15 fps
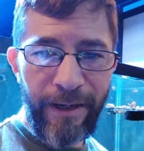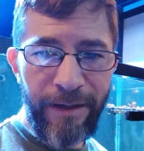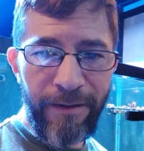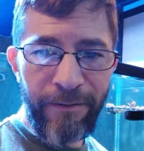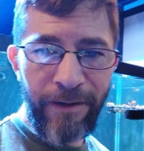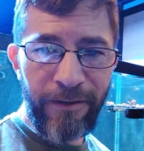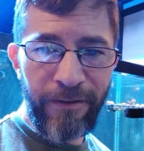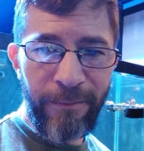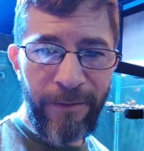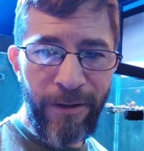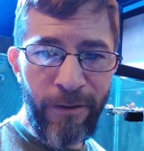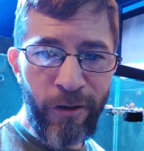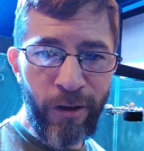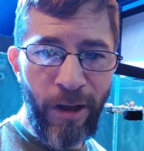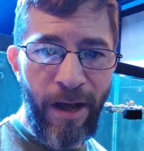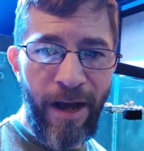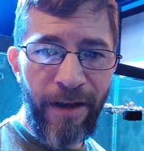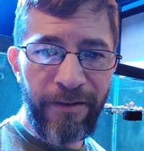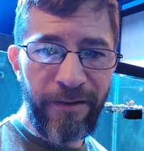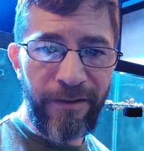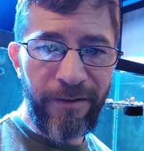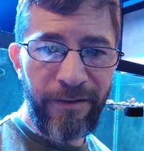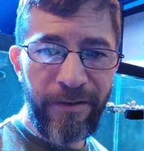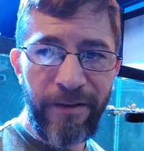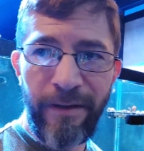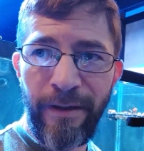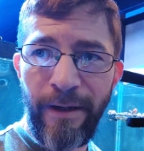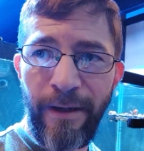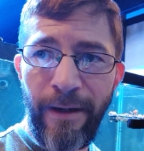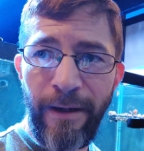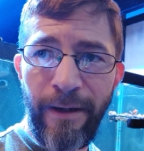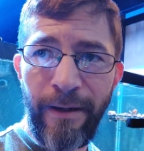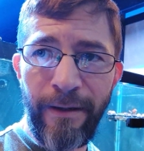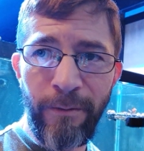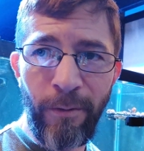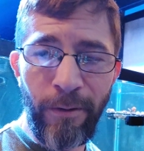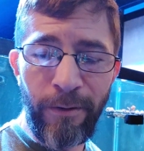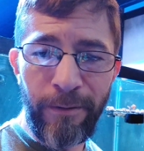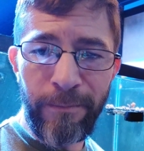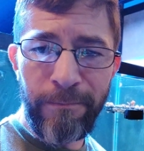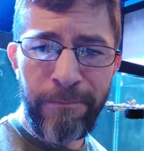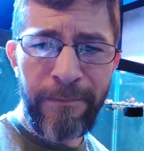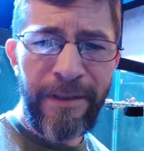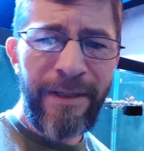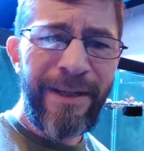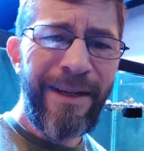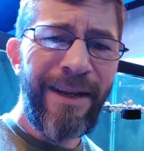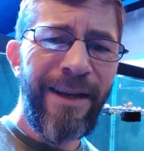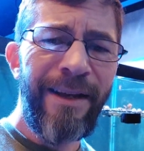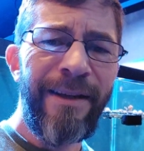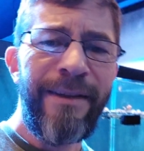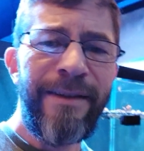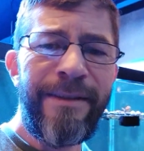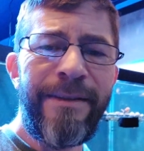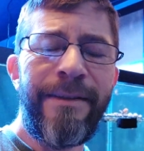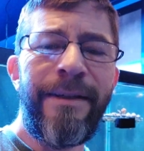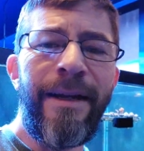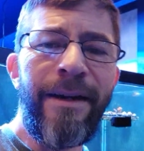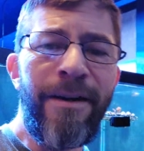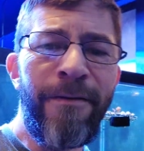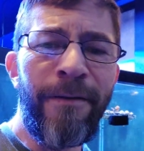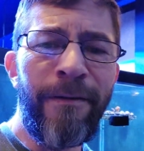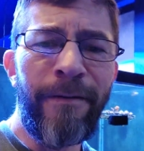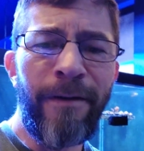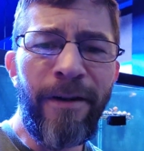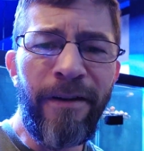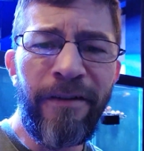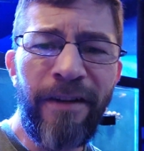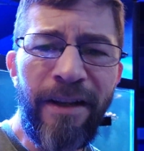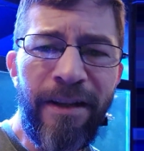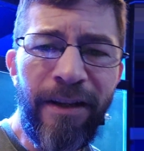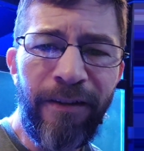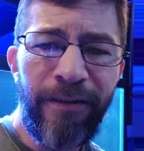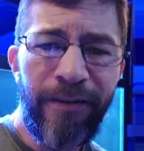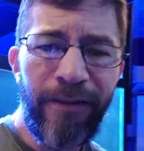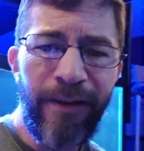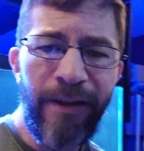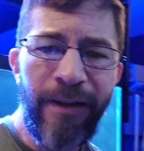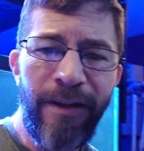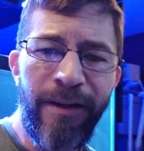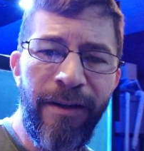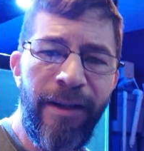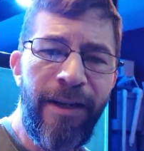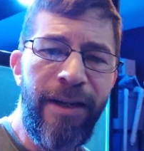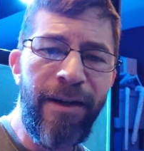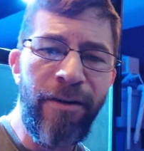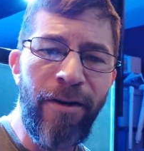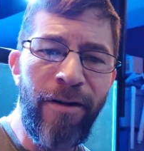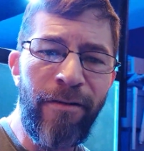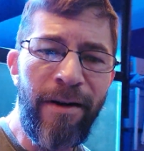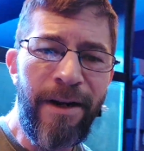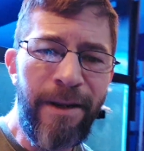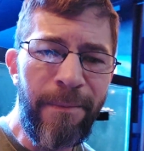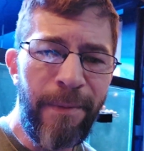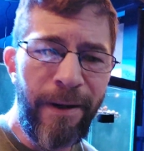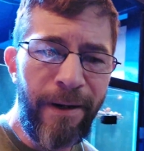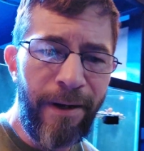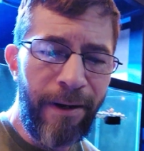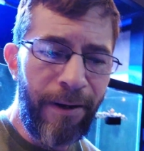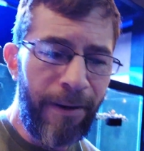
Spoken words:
and you've got some huge losses. Or I don't know if I've already said this here already, but